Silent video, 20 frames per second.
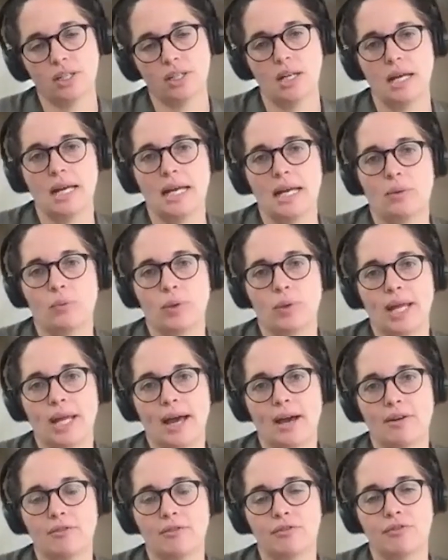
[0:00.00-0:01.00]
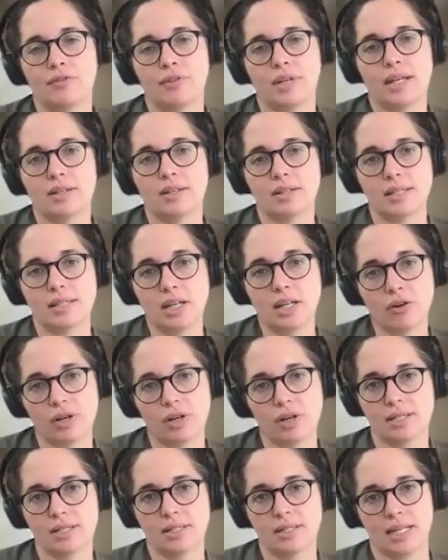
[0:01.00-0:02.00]
Yeah. We have
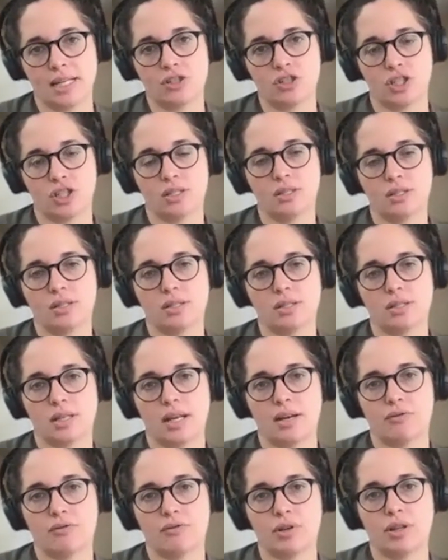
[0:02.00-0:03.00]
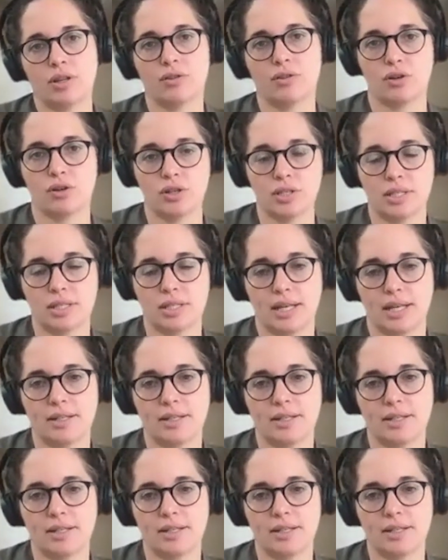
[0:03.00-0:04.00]
synchronous sessions every Thursday.